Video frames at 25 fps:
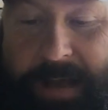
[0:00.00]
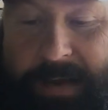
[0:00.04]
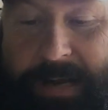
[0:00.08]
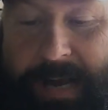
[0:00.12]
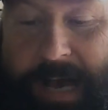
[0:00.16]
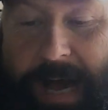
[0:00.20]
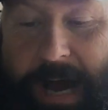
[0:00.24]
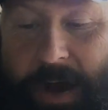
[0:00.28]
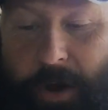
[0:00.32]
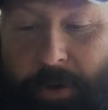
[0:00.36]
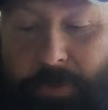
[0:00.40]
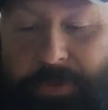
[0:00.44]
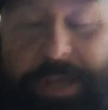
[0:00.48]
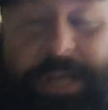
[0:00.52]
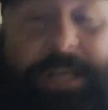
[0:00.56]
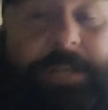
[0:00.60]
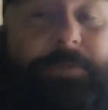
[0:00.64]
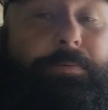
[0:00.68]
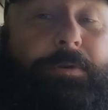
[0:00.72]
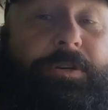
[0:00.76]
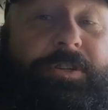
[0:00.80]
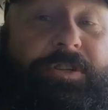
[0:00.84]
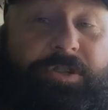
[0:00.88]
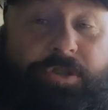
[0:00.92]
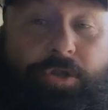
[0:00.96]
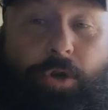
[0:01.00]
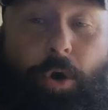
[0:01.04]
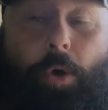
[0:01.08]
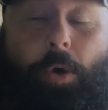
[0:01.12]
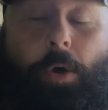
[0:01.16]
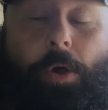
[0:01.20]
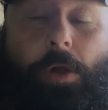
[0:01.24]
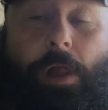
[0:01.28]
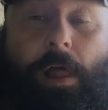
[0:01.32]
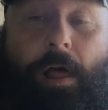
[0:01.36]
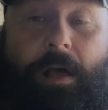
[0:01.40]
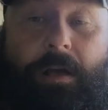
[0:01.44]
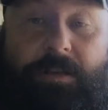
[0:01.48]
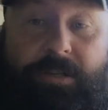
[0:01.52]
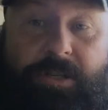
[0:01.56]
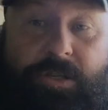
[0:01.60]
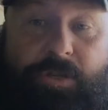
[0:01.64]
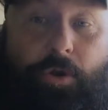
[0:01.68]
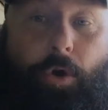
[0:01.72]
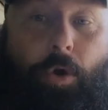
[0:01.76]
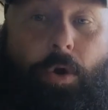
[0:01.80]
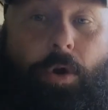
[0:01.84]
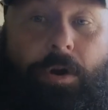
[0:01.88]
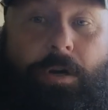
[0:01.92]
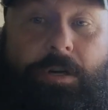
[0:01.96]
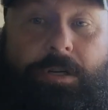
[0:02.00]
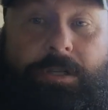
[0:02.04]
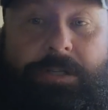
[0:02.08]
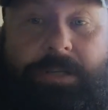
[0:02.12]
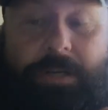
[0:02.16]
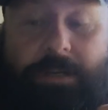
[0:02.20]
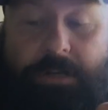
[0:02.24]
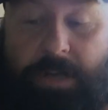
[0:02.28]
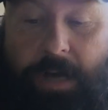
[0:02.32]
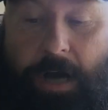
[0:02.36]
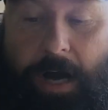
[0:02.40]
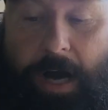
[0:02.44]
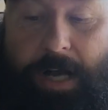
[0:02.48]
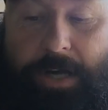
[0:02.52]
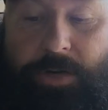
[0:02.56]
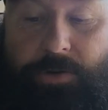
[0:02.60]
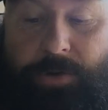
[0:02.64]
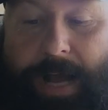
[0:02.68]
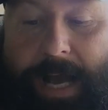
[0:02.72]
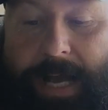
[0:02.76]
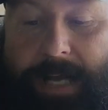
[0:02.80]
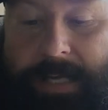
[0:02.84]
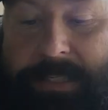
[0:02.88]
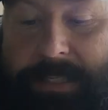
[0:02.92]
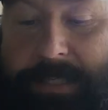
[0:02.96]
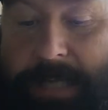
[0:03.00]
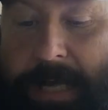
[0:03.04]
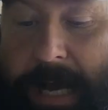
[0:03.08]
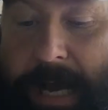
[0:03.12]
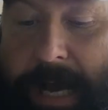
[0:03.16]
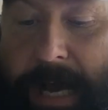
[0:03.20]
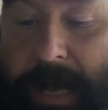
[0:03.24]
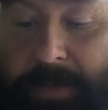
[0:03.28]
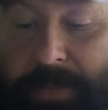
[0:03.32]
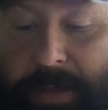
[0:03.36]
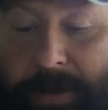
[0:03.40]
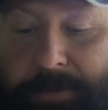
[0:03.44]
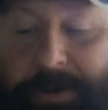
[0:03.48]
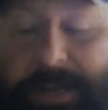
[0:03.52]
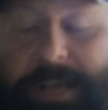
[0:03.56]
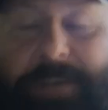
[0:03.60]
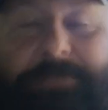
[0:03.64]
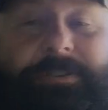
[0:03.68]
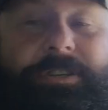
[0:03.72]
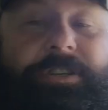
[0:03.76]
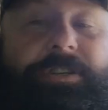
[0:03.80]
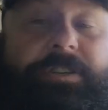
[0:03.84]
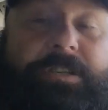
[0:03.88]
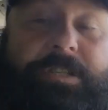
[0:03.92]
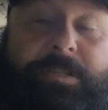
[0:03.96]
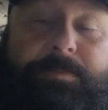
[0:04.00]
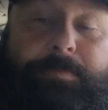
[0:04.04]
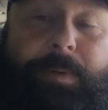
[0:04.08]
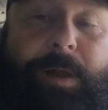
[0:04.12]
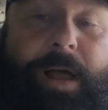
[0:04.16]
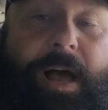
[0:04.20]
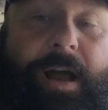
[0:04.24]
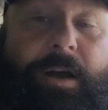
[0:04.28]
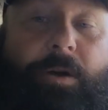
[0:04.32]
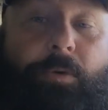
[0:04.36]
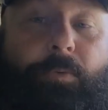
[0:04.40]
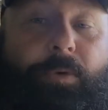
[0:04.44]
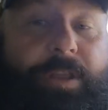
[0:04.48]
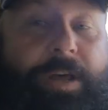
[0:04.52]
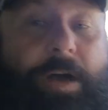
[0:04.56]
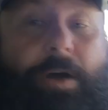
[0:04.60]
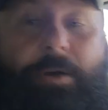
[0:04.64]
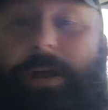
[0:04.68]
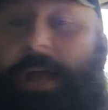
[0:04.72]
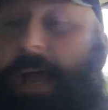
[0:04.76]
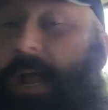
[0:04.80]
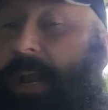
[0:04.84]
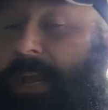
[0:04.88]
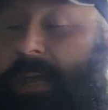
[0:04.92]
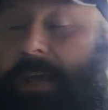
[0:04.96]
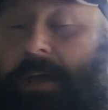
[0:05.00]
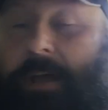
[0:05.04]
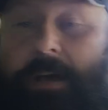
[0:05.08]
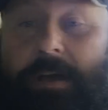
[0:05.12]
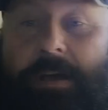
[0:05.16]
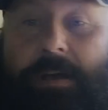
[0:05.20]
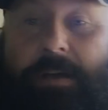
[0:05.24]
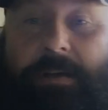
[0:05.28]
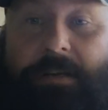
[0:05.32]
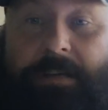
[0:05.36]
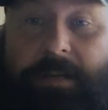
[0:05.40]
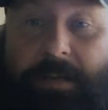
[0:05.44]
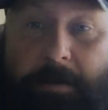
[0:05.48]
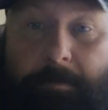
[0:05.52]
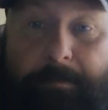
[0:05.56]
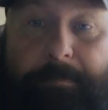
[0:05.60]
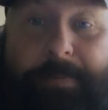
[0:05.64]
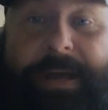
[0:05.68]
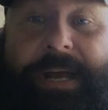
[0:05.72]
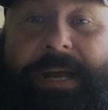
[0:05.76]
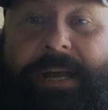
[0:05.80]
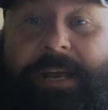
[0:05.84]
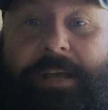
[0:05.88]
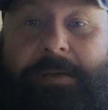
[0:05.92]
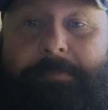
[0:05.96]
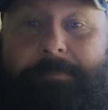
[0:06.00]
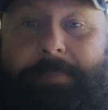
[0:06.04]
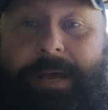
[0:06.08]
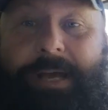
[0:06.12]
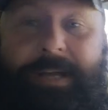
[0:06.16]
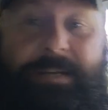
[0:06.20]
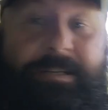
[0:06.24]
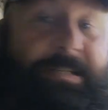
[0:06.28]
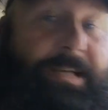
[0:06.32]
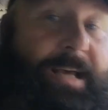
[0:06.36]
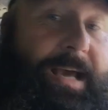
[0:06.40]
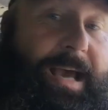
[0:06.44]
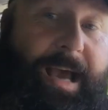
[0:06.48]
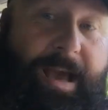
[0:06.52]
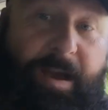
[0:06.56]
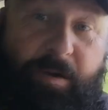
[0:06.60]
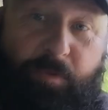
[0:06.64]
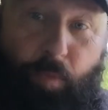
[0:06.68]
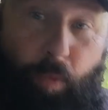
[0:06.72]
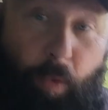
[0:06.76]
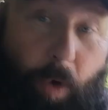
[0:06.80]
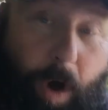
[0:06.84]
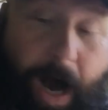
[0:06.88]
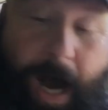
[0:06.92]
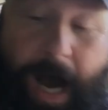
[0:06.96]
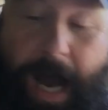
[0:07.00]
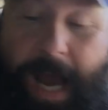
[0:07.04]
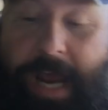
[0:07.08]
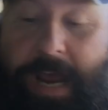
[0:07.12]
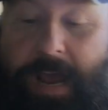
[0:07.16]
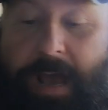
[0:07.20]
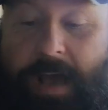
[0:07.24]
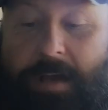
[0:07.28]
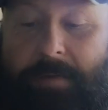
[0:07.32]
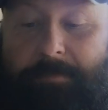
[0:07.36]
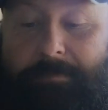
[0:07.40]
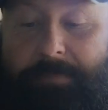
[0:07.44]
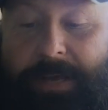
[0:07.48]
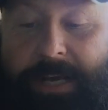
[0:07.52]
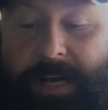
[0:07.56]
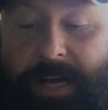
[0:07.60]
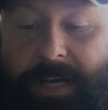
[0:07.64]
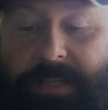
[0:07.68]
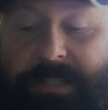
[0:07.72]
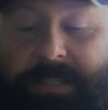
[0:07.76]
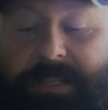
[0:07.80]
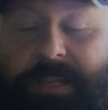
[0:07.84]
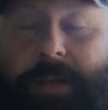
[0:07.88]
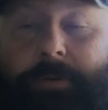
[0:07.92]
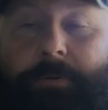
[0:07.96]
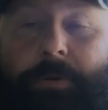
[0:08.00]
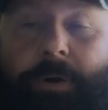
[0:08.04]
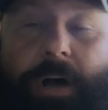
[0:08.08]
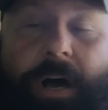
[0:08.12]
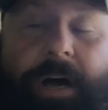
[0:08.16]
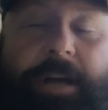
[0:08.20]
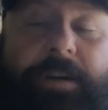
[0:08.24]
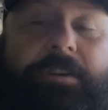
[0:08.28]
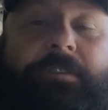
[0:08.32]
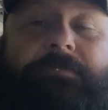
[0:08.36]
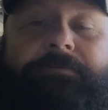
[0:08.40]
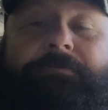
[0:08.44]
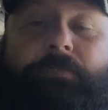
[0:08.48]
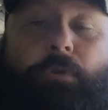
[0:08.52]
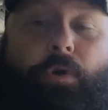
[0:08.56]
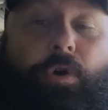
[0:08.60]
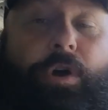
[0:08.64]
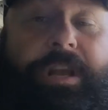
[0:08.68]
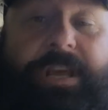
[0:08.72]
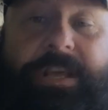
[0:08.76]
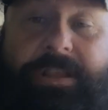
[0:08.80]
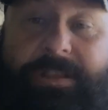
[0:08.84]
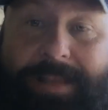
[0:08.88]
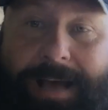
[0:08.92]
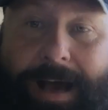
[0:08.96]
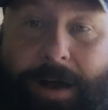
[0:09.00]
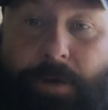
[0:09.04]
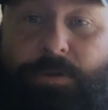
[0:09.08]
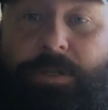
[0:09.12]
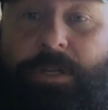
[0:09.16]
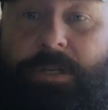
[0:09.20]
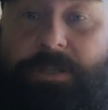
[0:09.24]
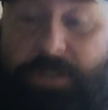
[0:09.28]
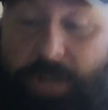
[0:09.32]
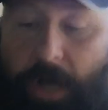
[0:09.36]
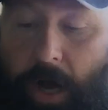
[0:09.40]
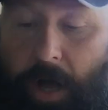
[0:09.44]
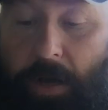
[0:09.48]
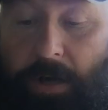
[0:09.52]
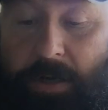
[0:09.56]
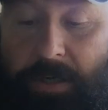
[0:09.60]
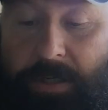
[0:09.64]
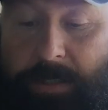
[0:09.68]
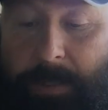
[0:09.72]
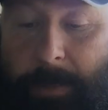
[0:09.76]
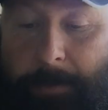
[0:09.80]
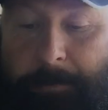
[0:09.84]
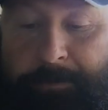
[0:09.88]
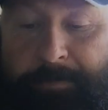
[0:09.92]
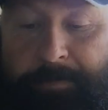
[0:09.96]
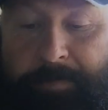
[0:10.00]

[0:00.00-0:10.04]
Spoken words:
Now, these were sole source contracts. They were given to the supplier without any competing bids. And why? Because they were under $40,000.